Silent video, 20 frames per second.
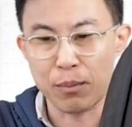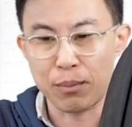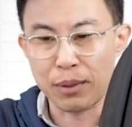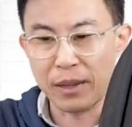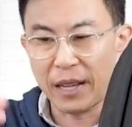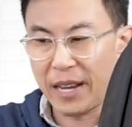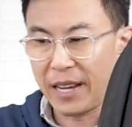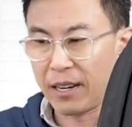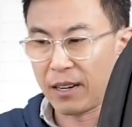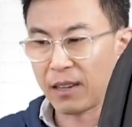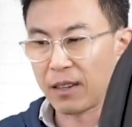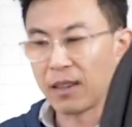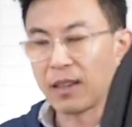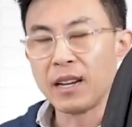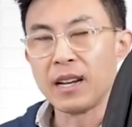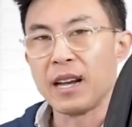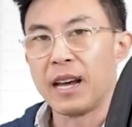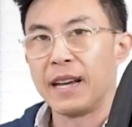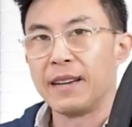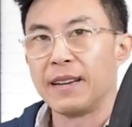plainer
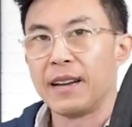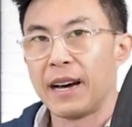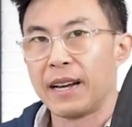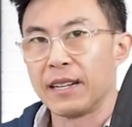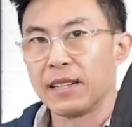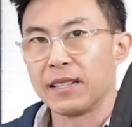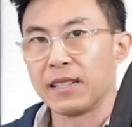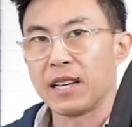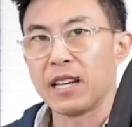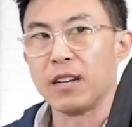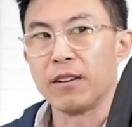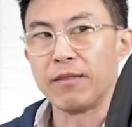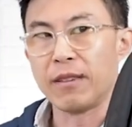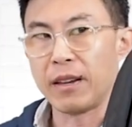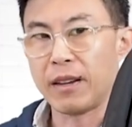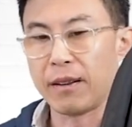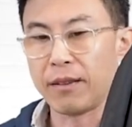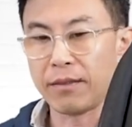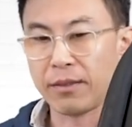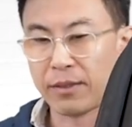and not as
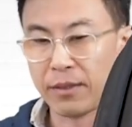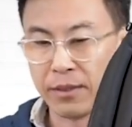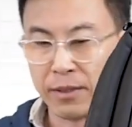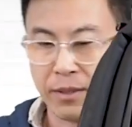innovative.